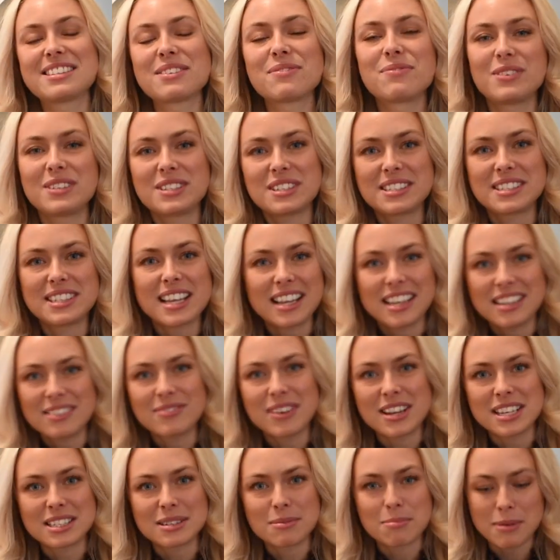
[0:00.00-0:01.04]
so for the second
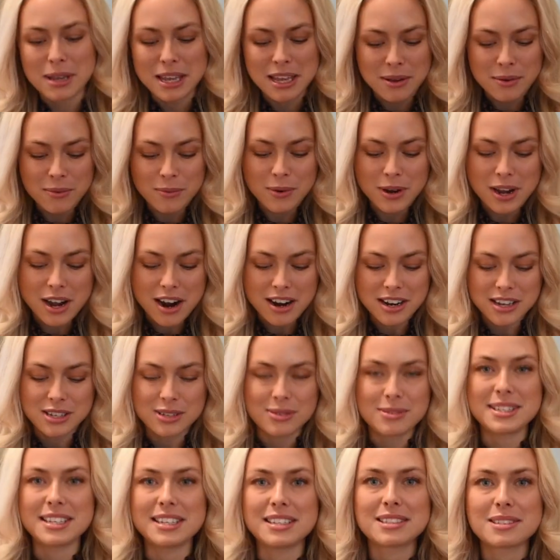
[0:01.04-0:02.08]
recipe, we are
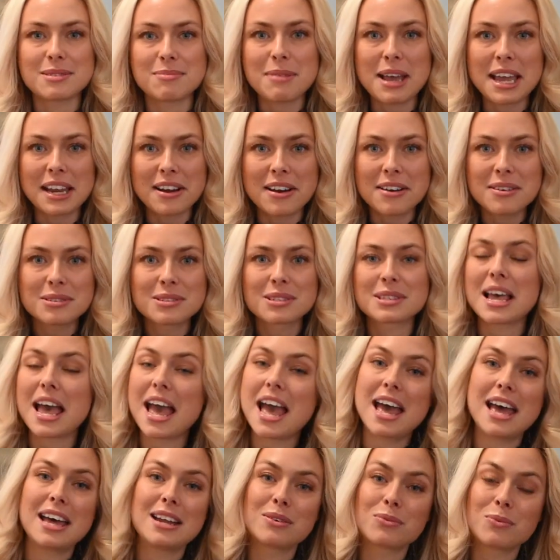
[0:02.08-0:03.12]
using tomatoes,
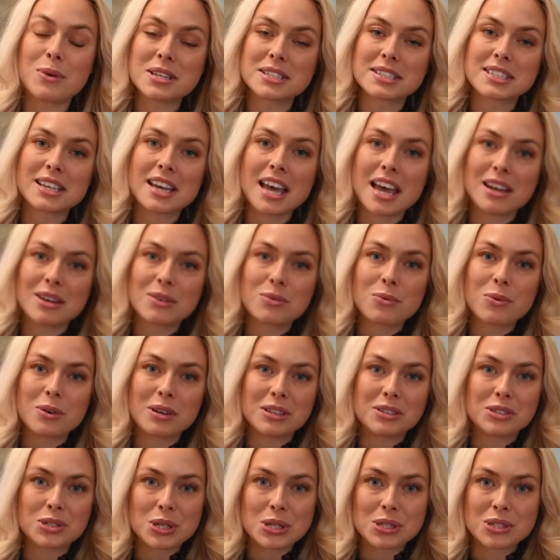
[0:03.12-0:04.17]
and once again,
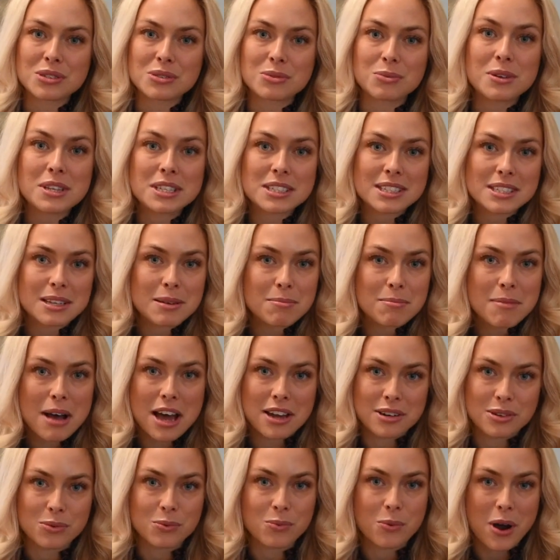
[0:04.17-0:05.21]
we'll just rinse them
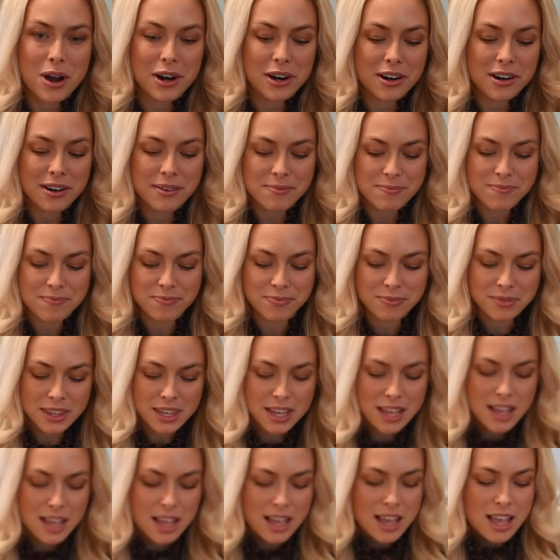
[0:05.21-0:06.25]
under water.
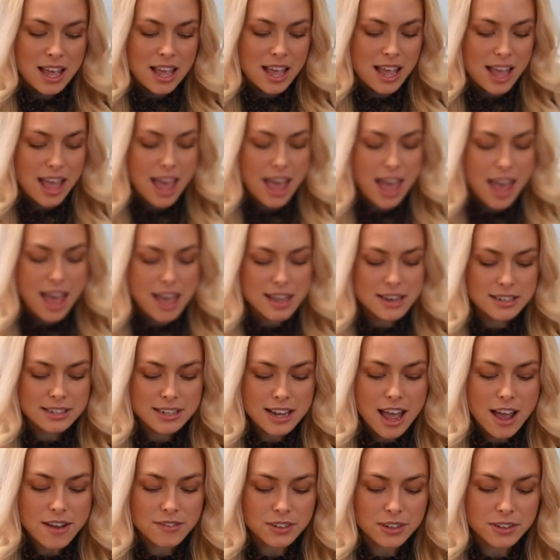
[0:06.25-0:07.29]

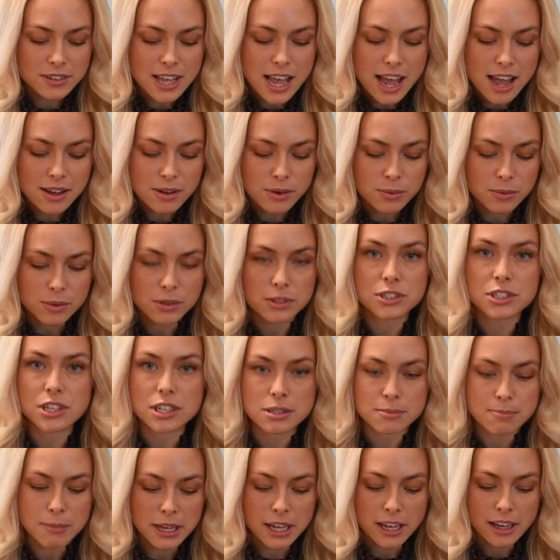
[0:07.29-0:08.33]
And after that, we'll
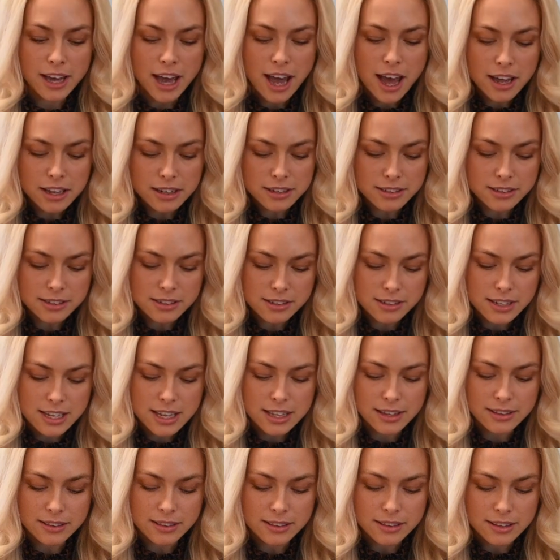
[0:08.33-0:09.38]
just make a cut
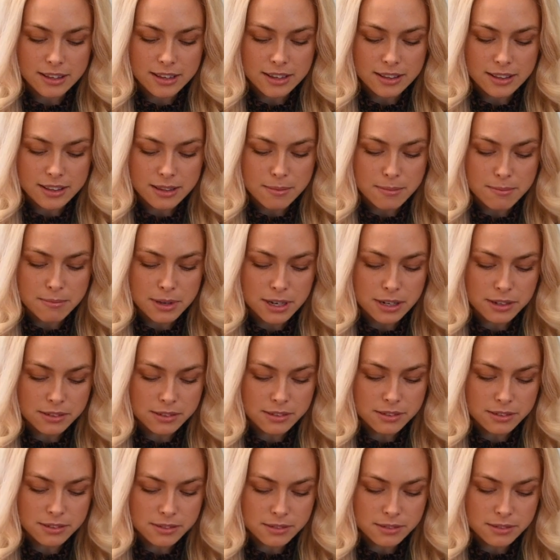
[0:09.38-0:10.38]
in the middle.